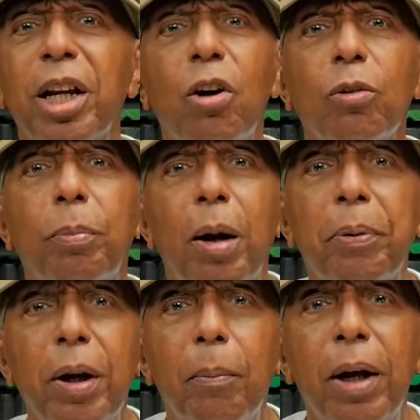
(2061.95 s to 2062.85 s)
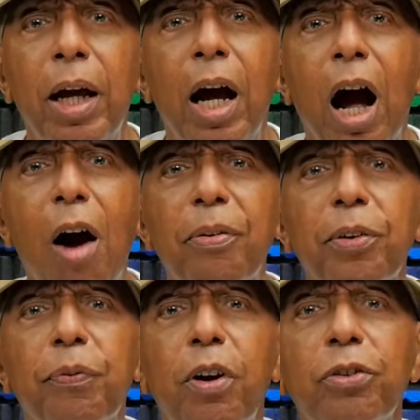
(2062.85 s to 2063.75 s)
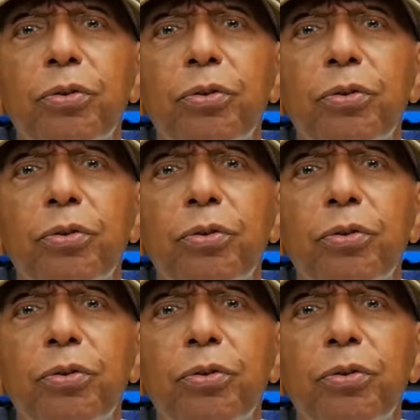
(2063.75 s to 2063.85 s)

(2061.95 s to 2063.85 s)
They're going to bump him off of the first